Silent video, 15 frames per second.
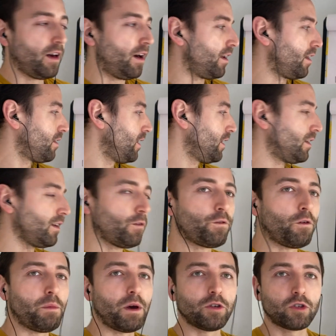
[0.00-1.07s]
and I think
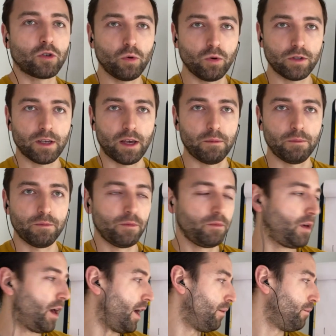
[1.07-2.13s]
for most short term,
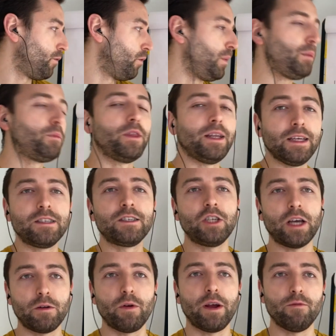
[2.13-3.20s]
for people that need to
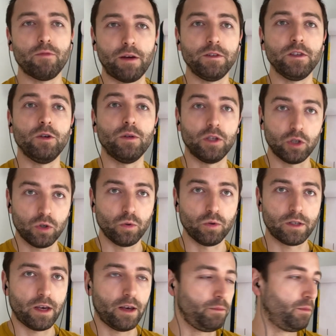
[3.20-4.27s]
generate revenue in the short
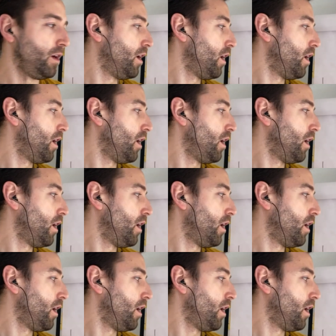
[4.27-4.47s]
term,